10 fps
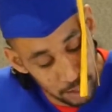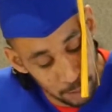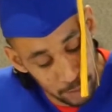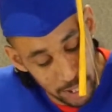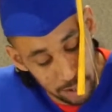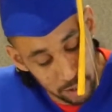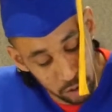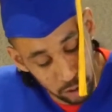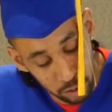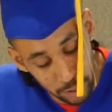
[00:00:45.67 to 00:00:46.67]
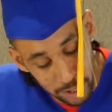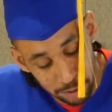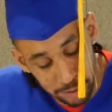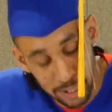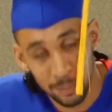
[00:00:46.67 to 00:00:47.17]
I began to struggle with
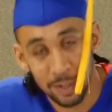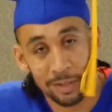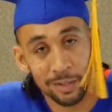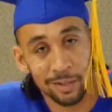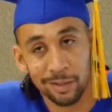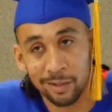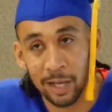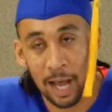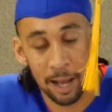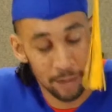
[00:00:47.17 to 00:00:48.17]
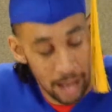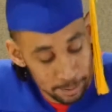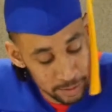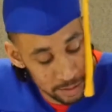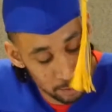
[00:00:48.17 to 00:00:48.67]
inner demons, the
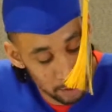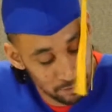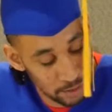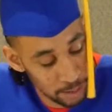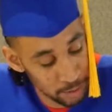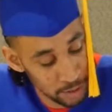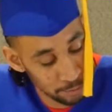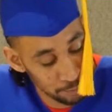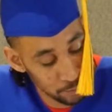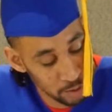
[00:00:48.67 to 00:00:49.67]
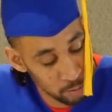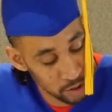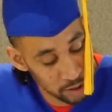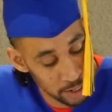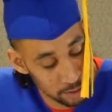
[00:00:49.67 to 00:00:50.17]
absence of my family,
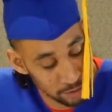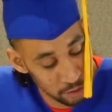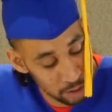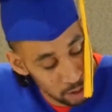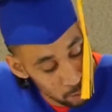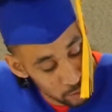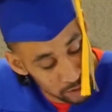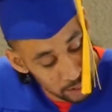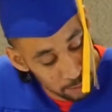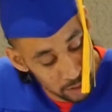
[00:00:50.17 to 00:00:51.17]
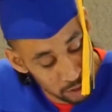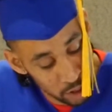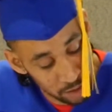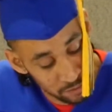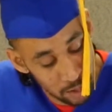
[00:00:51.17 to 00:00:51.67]
which led me to
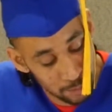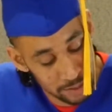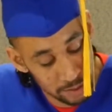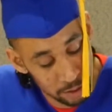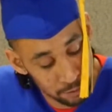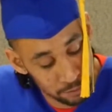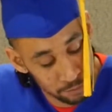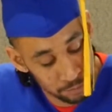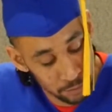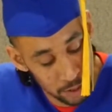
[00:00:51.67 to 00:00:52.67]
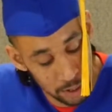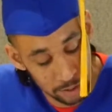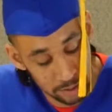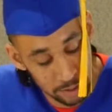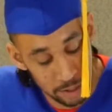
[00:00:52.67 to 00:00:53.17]
try to find myself and
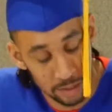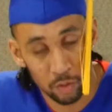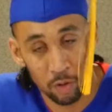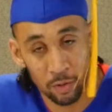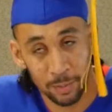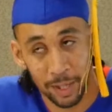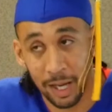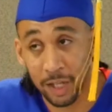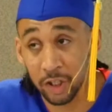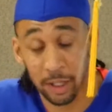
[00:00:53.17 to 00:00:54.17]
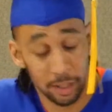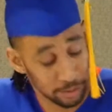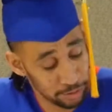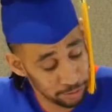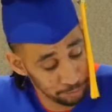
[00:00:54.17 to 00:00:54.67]
understand that school was my last
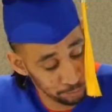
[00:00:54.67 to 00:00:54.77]
chance.